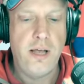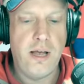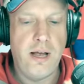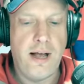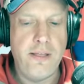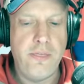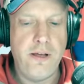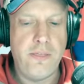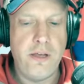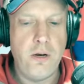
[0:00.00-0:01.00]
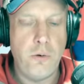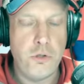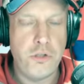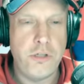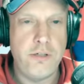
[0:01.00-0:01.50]
I think that, you know,
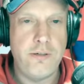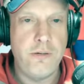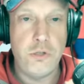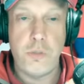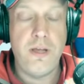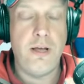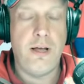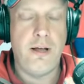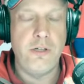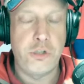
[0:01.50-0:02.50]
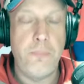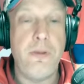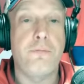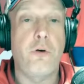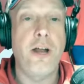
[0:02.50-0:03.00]
you shouldn't
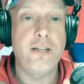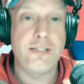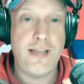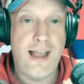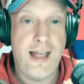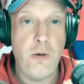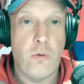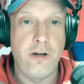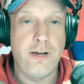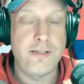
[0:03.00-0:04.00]
be afraid to say anyone,